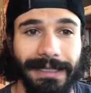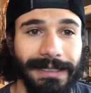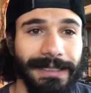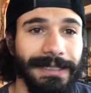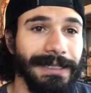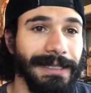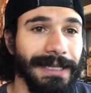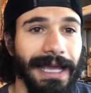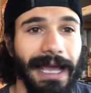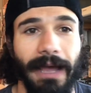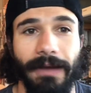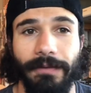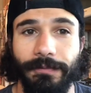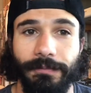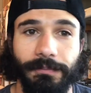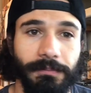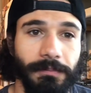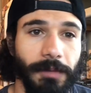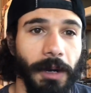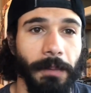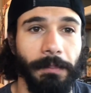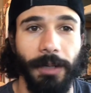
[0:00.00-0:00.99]
have
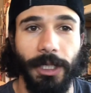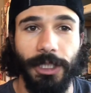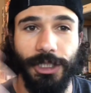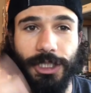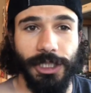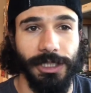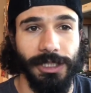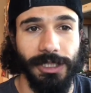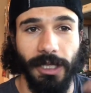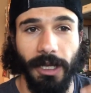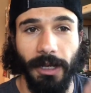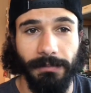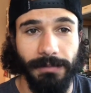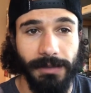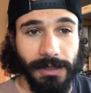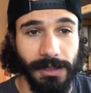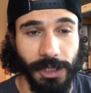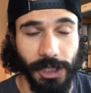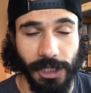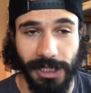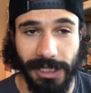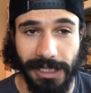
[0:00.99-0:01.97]
a bunch of
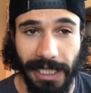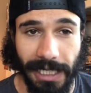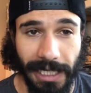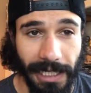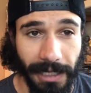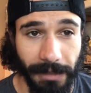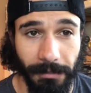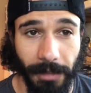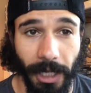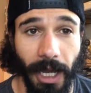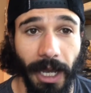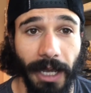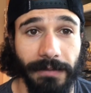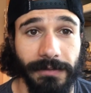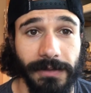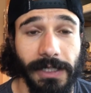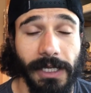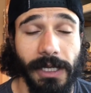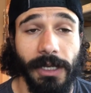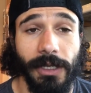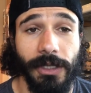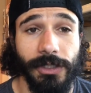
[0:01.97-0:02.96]
subs just sending him
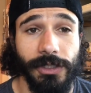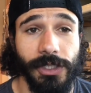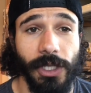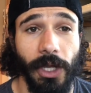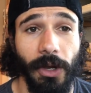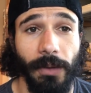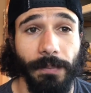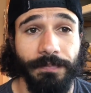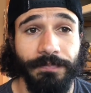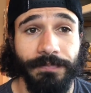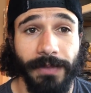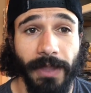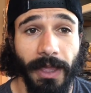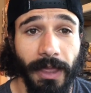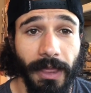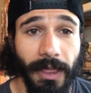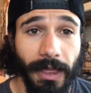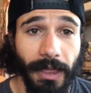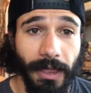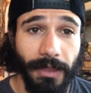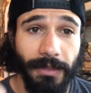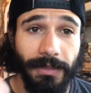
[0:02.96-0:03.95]
knives. So
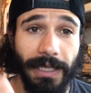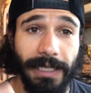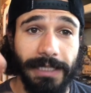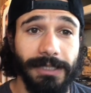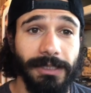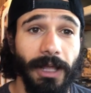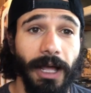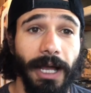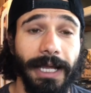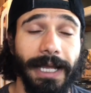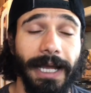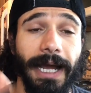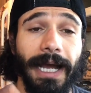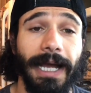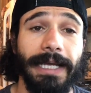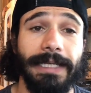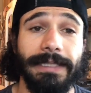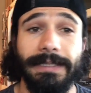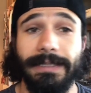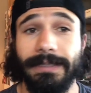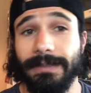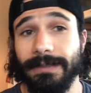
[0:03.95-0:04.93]
thanks a lot,
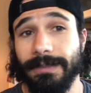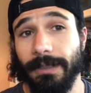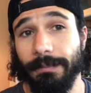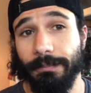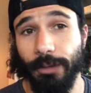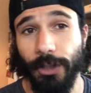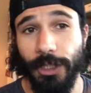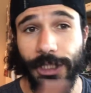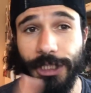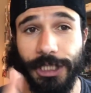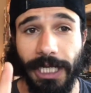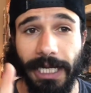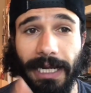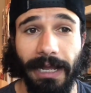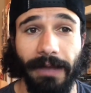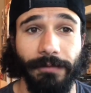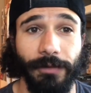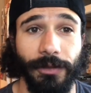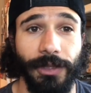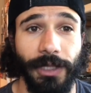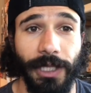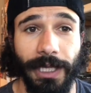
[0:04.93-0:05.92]
guys. Appreciate
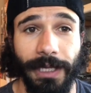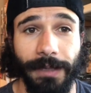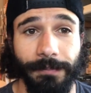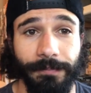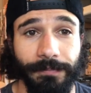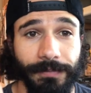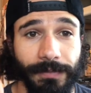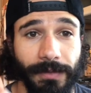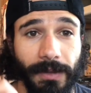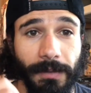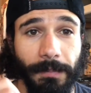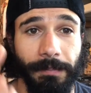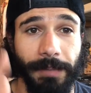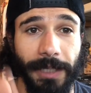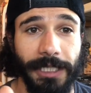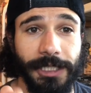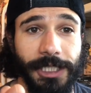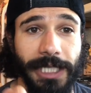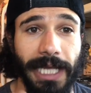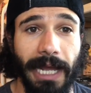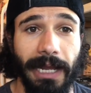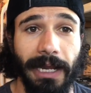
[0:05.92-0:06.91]
everything.
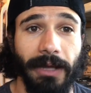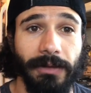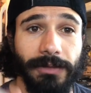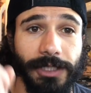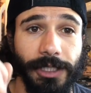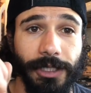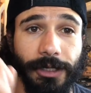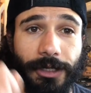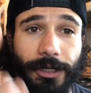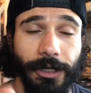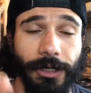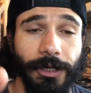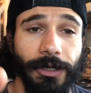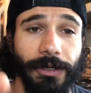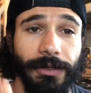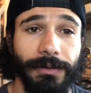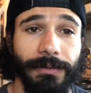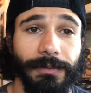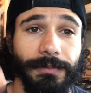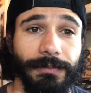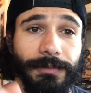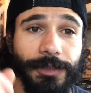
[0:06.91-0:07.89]
Big shout out to
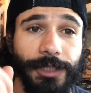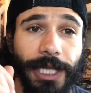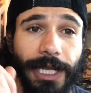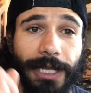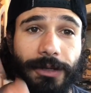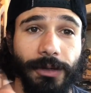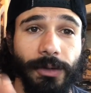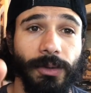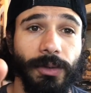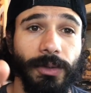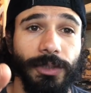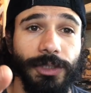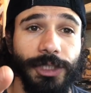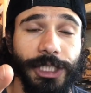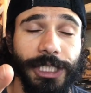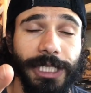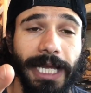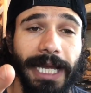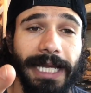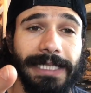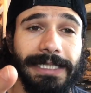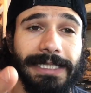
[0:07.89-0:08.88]
Kurt, J Cool,
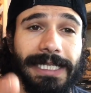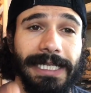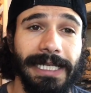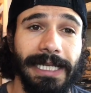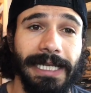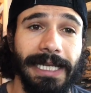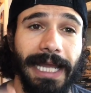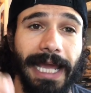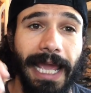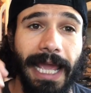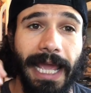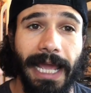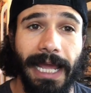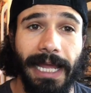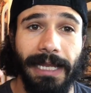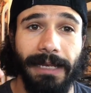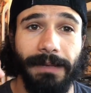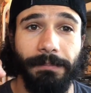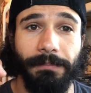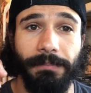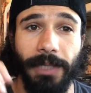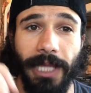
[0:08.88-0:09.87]
G19,
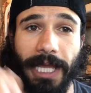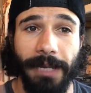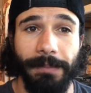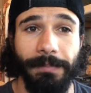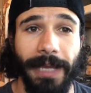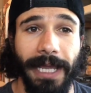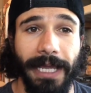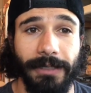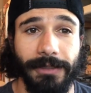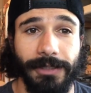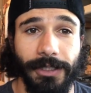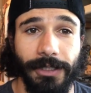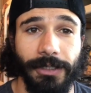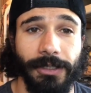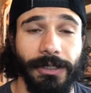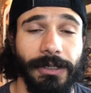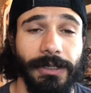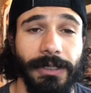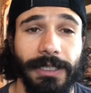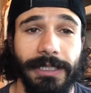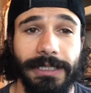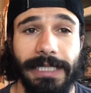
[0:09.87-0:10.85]
and Blade
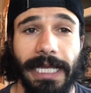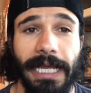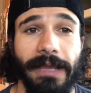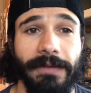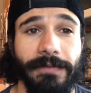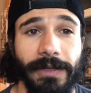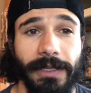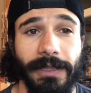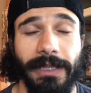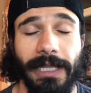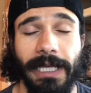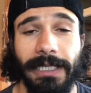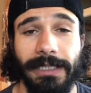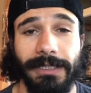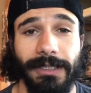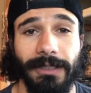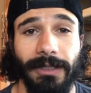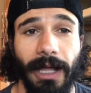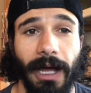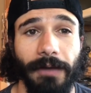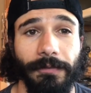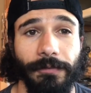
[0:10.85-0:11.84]
Banter. David,
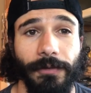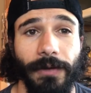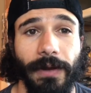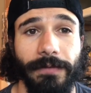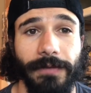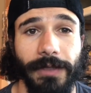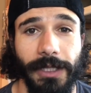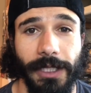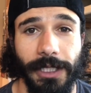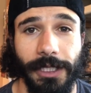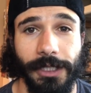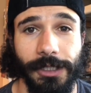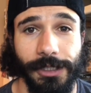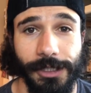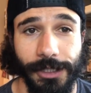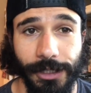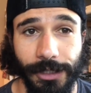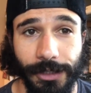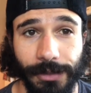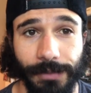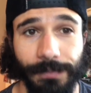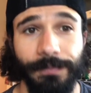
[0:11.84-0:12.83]
thanks a lot for everything you
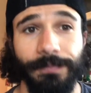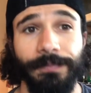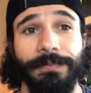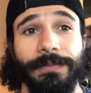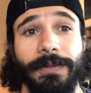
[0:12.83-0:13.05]
do.